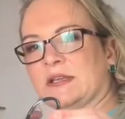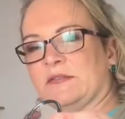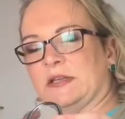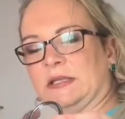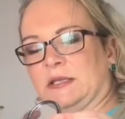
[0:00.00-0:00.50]
have
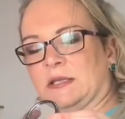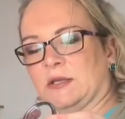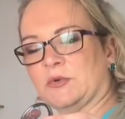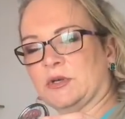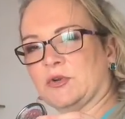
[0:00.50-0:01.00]

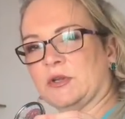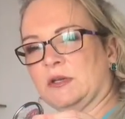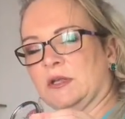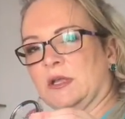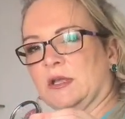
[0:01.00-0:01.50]
elitecare written on
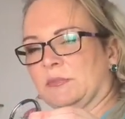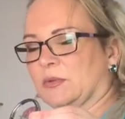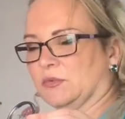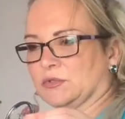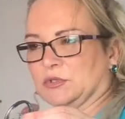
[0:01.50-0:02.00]
it,
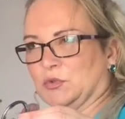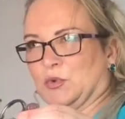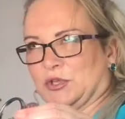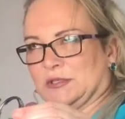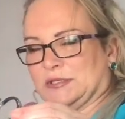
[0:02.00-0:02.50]
but will still
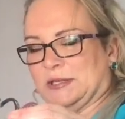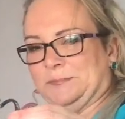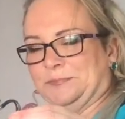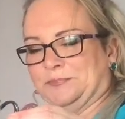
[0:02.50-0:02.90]
work the same.